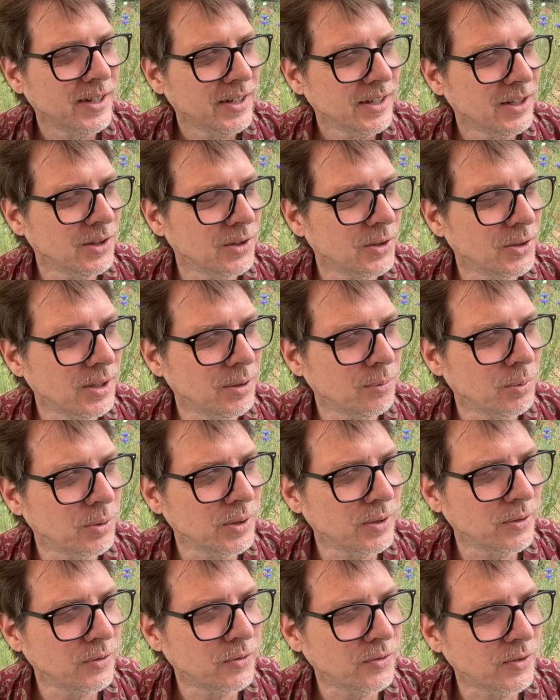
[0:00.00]
You know, it
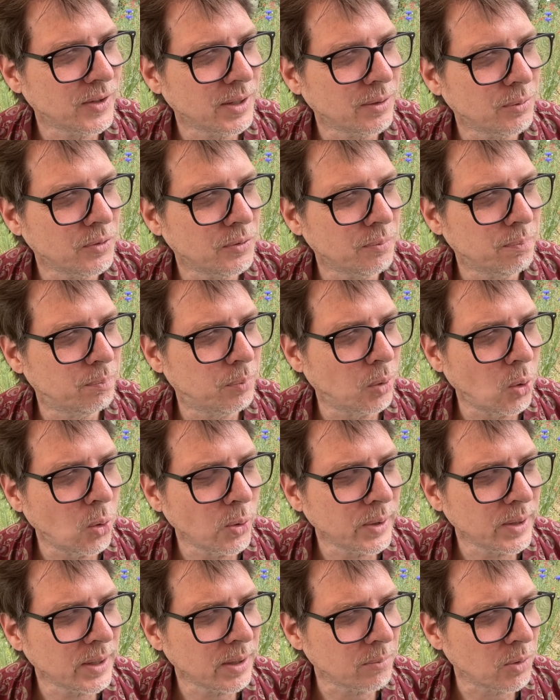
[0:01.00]
was
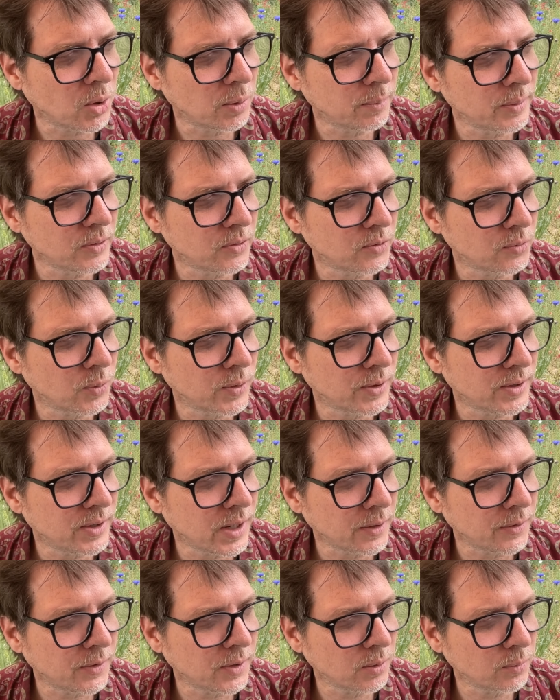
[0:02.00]
boring moments where
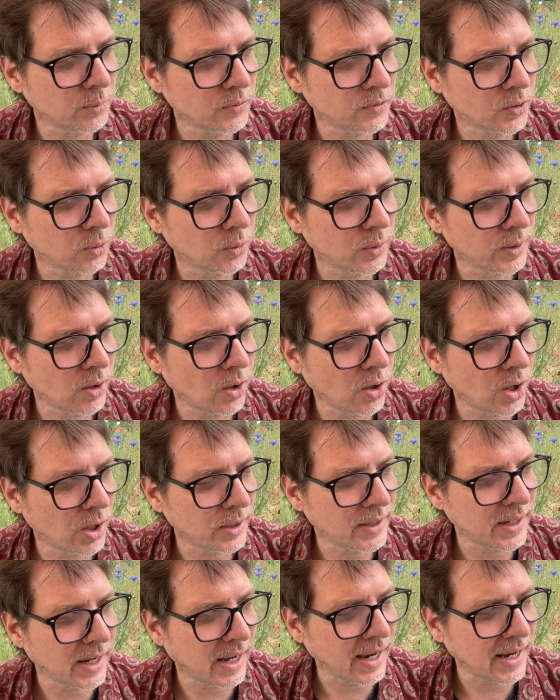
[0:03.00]
nothing was going on.